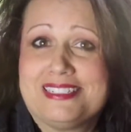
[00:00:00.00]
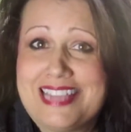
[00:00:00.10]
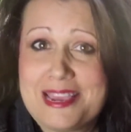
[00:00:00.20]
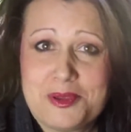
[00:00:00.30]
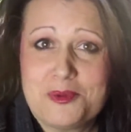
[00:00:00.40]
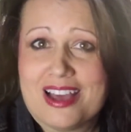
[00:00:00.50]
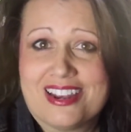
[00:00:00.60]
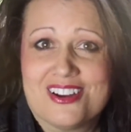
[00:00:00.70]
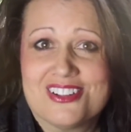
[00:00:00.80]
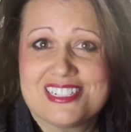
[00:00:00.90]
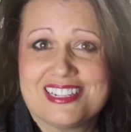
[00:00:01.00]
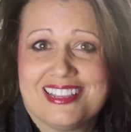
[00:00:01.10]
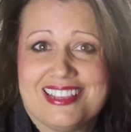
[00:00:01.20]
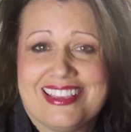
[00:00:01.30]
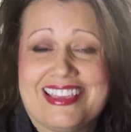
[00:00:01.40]
is Tammy Whitehurst,
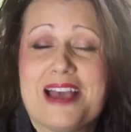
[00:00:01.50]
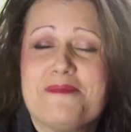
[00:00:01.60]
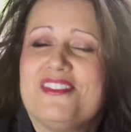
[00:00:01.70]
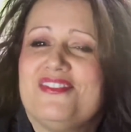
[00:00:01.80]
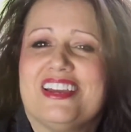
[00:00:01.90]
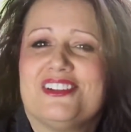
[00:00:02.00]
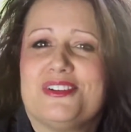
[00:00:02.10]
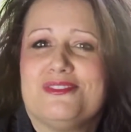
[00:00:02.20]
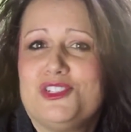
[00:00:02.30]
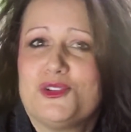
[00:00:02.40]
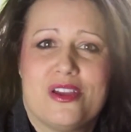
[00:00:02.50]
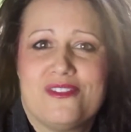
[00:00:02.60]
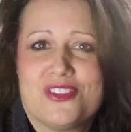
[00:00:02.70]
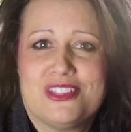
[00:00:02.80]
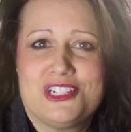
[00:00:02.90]
and I'm the founder of Joy
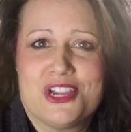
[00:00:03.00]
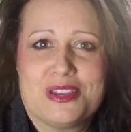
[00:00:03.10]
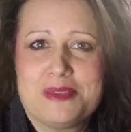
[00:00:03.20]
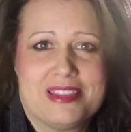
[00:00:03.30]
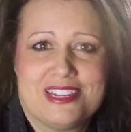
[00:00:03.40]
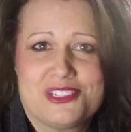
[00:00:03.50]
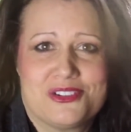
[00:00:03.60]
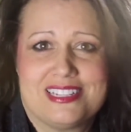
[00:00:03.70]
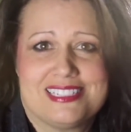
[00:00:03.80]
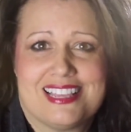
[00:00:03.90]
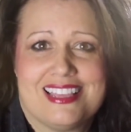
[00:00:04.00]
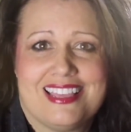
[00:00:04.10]
for the Journey Ministries.